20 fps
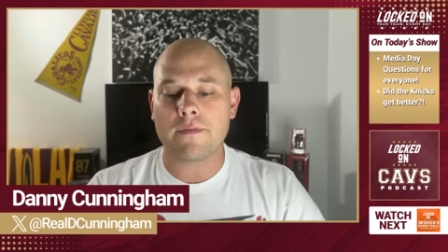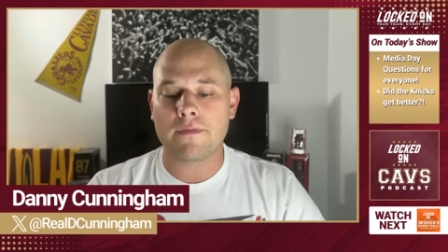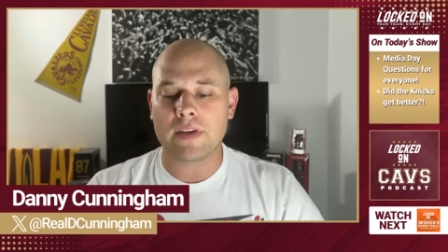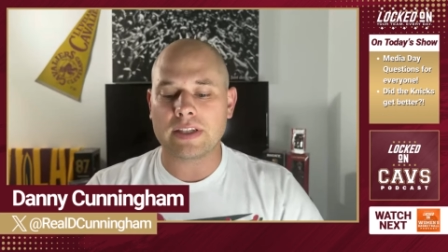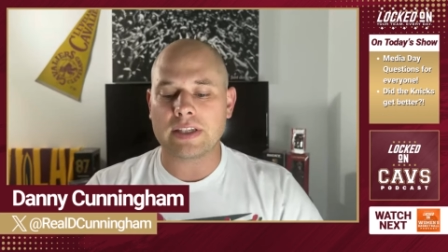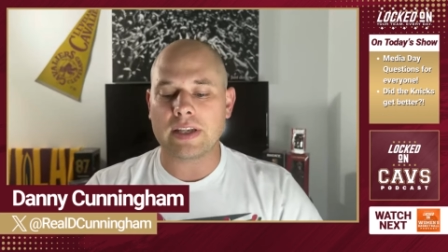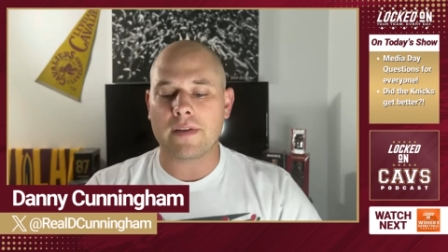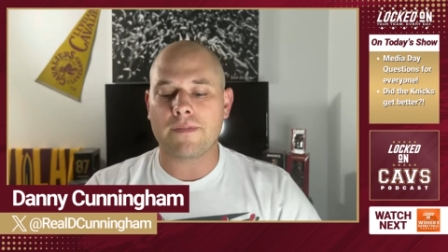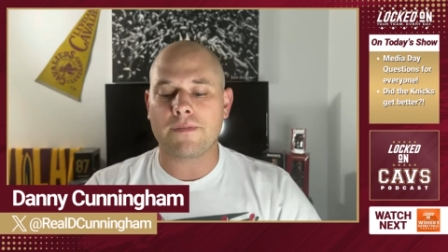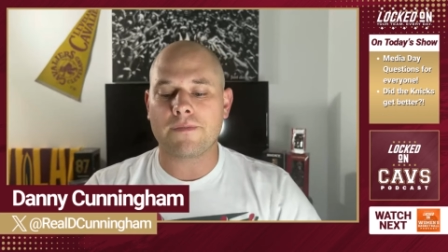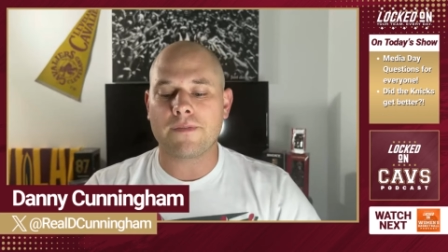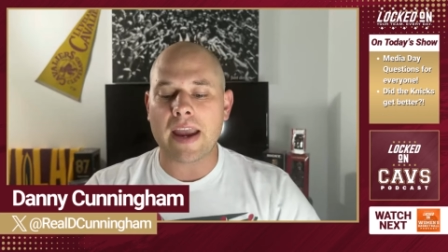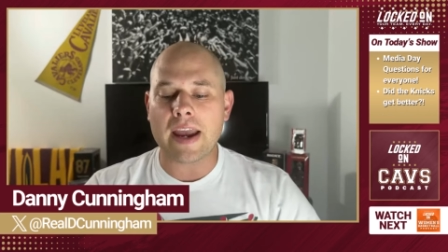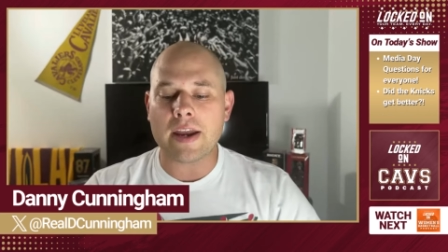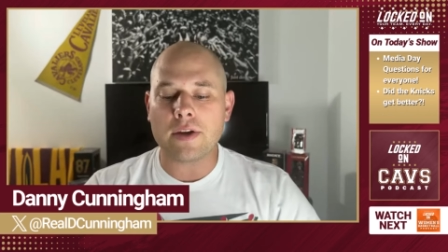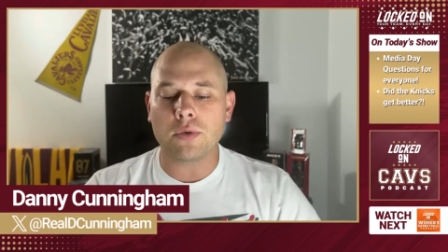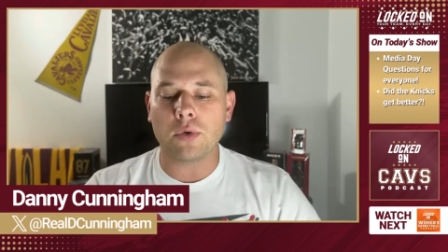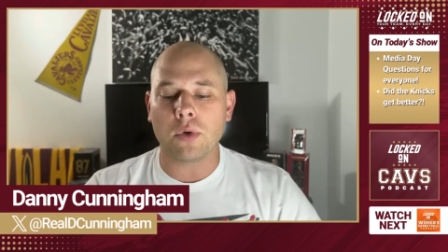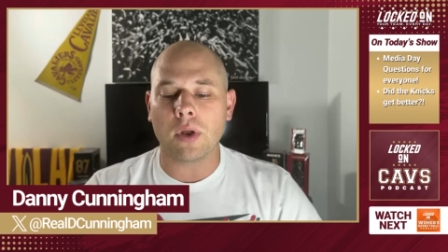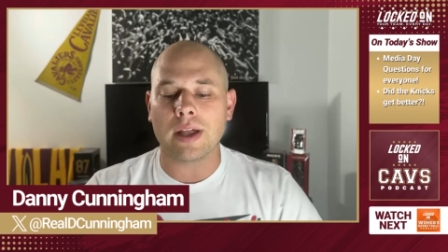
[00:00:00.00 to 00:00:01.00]
Visit
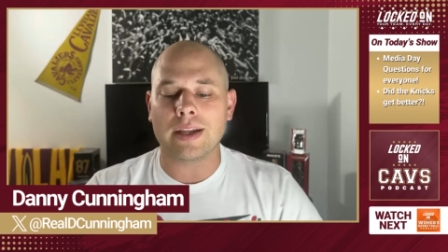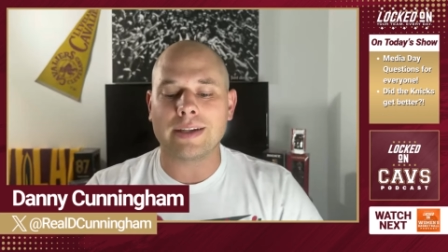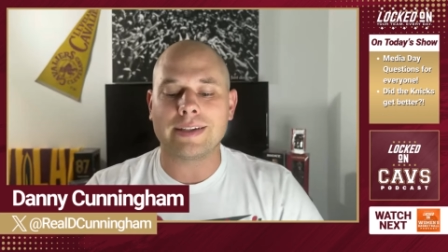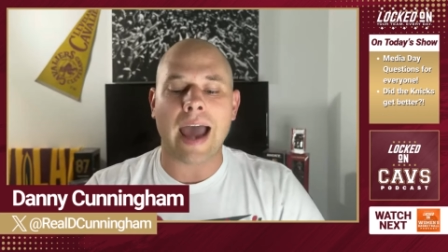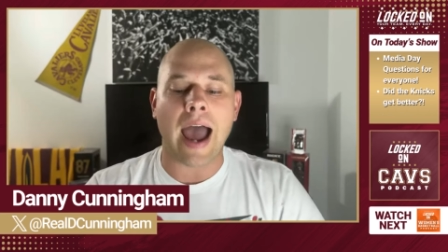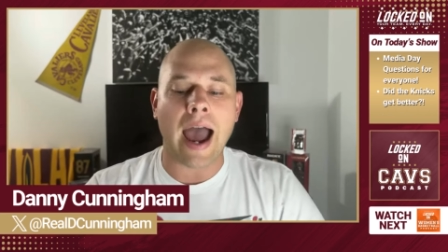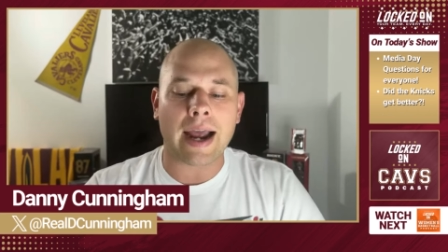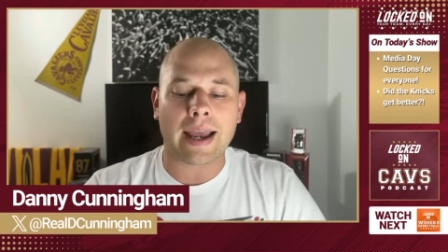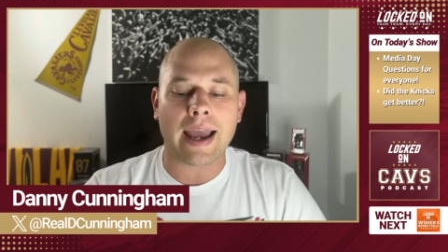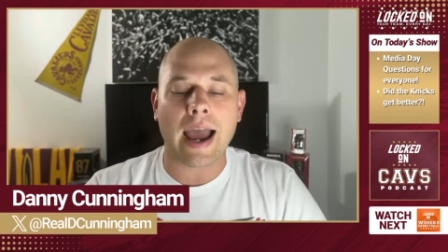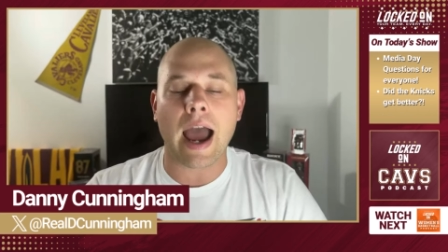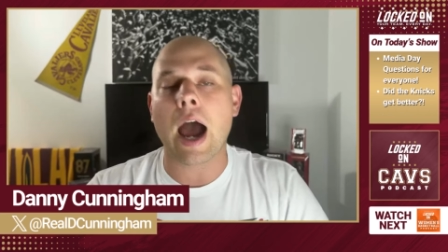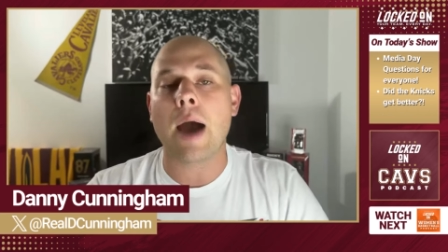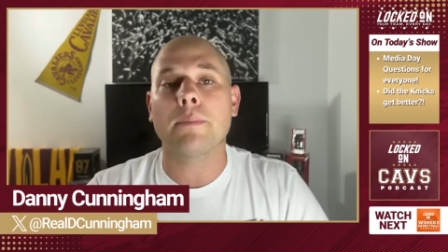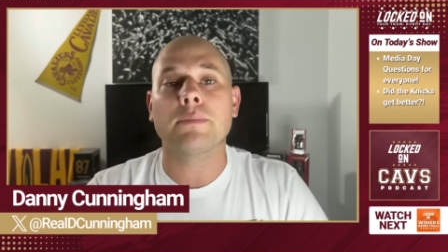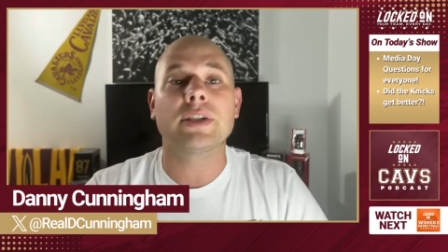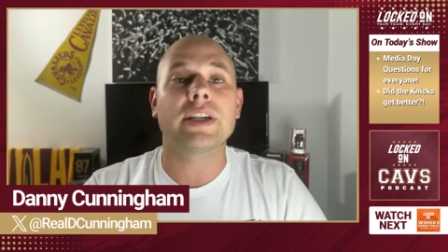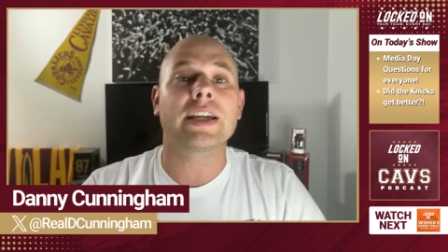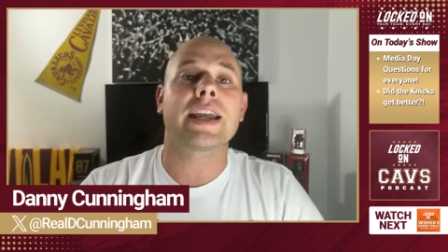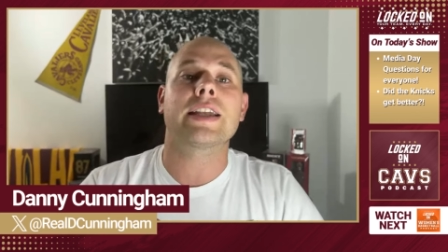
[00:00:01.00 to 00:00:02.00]

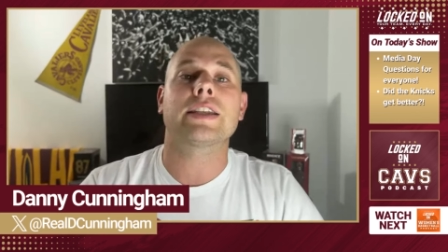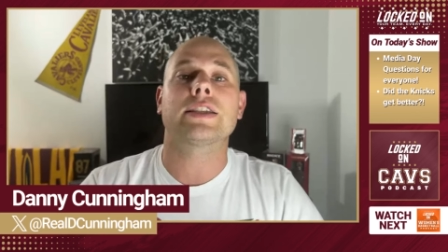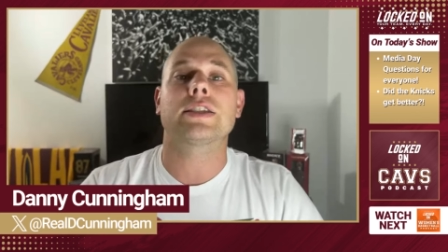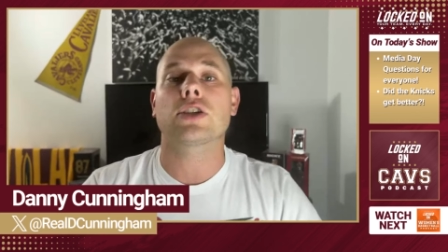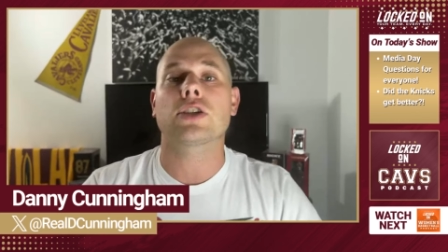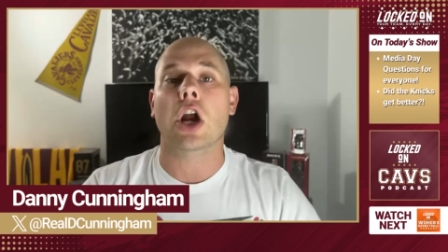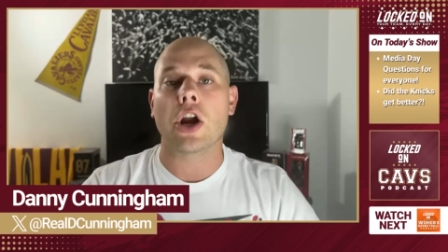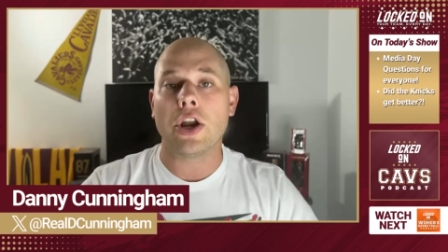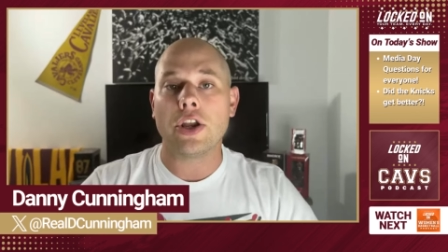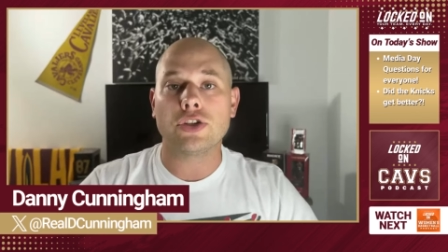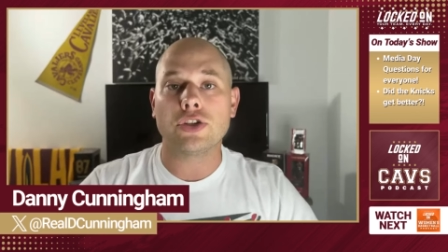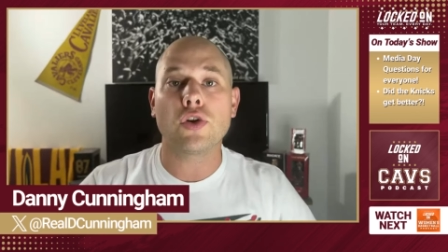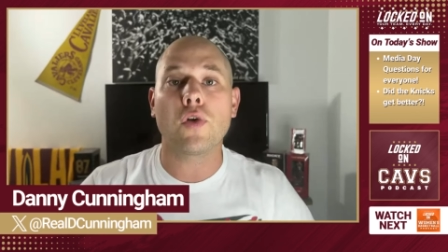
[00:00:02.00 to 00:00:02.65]
fanduel.com to get started.